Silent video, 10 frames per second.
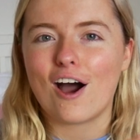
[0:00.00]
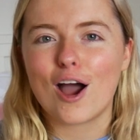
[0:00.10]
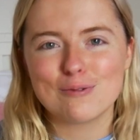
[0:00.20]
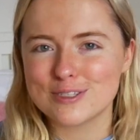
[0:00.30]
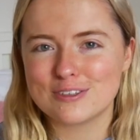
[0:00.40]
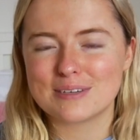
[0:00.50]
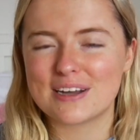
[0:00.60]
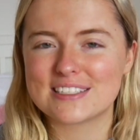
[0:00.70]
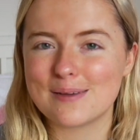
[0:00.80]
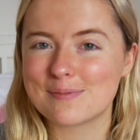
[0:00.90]
I was using my
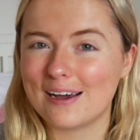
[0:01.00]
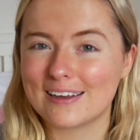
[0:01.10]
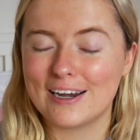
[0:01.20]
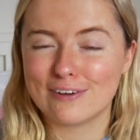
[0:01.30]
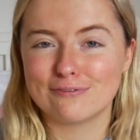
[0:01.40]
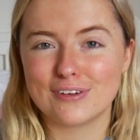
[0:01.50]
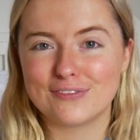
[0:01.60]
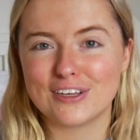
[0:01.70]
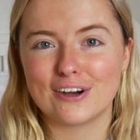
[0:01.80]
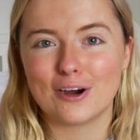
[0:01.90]
same calculator from 5th
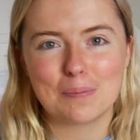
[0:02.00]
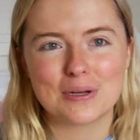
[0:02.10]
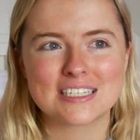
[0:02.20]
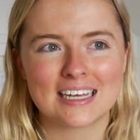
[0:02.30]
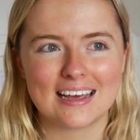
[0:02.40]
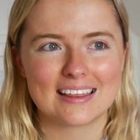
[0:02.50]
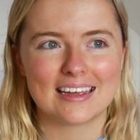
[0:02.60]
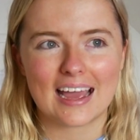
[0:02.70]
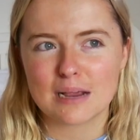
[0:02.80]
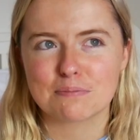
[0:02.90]
year up until I think
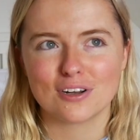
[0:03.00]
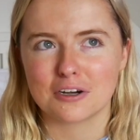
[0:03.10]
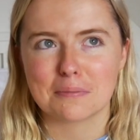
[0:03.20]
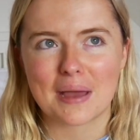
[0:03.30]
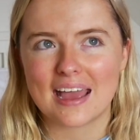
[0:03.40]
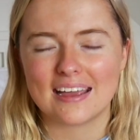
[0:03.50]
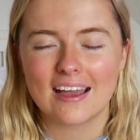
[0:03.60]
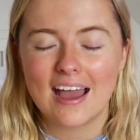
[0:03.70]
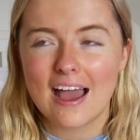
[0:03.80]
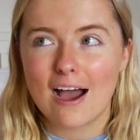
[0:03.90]
April or May
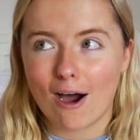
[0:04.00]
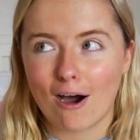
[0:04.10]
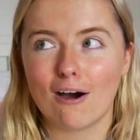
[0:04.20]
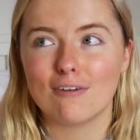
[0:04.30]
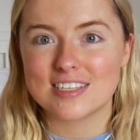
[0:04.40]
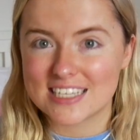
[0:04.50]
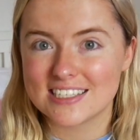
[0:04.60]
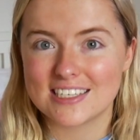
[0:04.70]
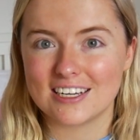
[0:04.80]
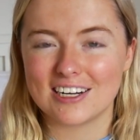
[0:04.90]
of 6th
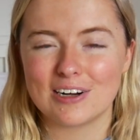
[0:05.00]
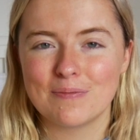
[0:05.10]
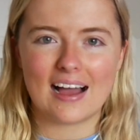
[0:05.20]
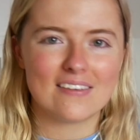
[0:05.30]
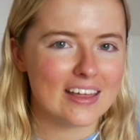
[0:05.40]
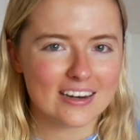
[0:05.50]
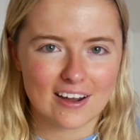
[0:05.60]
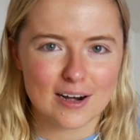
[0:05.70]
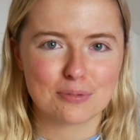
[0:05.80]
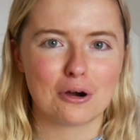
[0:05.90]
year, and then it
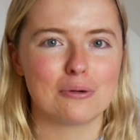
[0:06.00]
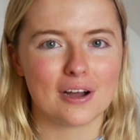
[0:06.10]
kind of broke.